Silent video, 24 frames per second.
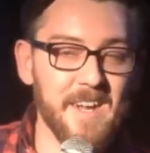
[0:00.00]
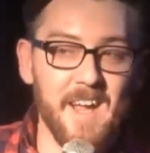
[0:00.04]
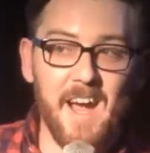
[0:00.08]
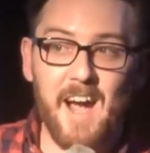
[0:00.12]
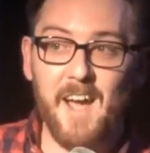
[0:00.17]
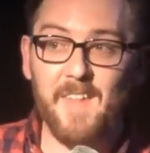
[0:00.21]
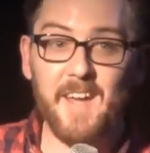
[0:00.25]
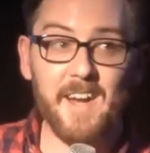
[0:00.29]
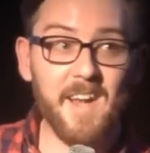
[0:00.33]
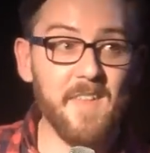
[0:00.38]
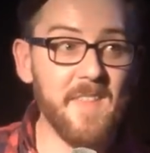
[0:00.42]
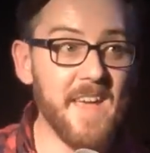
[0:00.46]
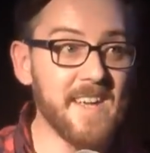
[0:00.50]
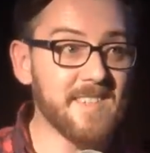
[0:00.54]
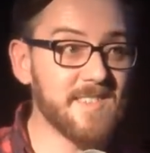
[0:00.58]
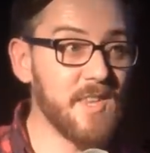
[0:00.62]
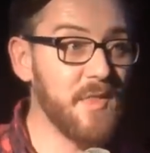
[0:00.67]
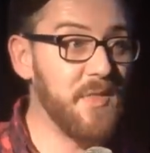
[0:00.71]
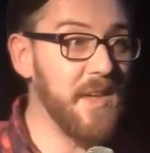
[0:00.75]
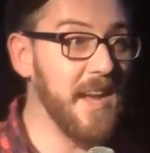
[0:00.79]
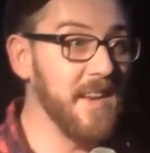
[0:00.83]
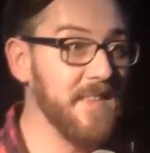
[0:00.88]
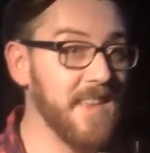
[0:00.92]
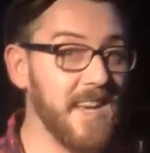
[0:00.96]
and, uh, that, and, that's the
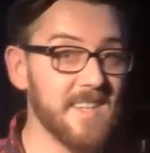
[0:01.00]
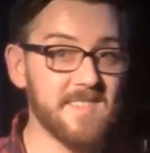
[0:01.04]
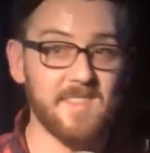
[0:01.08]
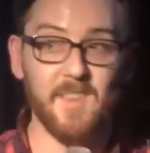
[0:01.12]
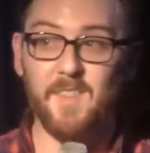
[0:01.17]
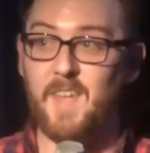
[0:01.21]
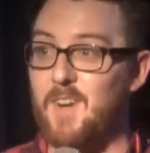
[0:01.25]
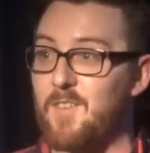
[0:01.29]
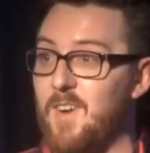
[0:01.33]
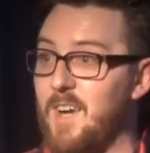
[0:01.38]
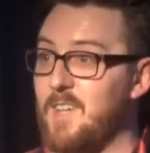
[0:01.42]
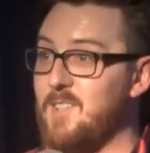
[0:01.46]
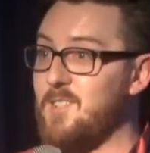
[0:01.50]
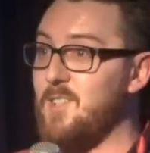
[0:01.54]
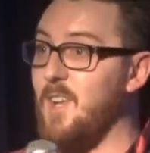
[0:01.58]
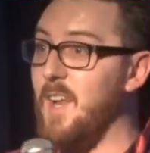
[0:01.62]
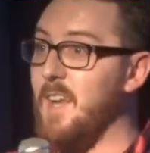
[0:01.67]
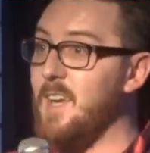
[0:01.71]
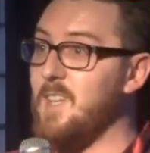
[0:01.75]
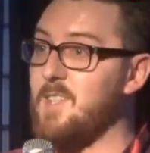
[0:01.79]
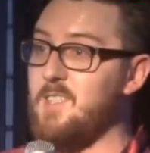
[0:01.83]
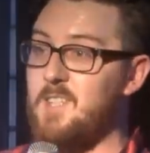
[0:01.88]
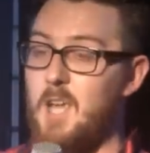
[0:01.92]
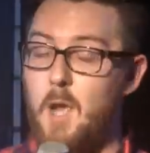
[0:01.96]
thing. That's the thing, right? So, like
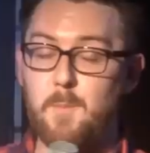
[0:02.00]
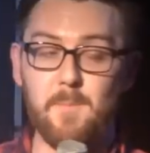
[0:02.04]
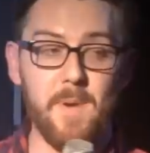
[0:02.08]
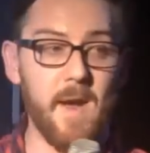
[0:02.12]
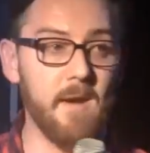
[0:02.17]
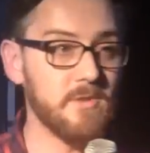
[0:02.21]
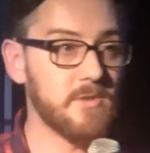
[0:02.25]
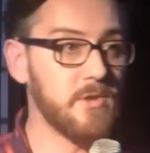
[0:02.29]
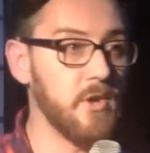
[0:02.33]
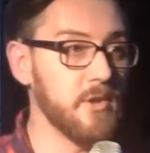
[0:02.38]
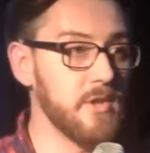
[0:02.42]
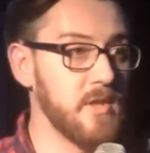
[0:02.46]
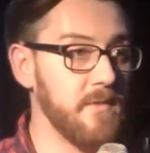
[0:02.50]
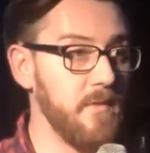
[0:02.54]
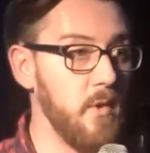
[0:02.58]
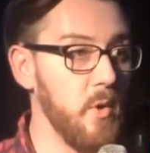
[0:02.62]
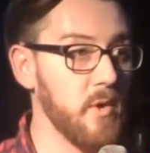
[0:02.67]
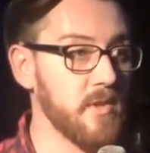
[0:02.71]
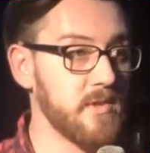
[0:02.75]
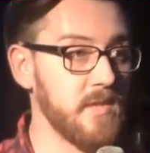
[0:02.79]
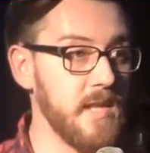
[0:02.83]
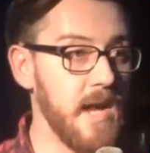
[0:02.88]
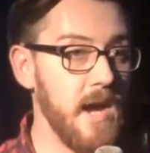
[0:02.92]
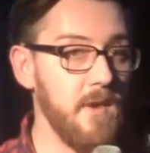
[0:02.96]
I said, parents got
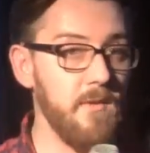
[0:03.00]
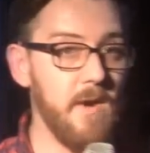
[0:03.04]
divorced. now,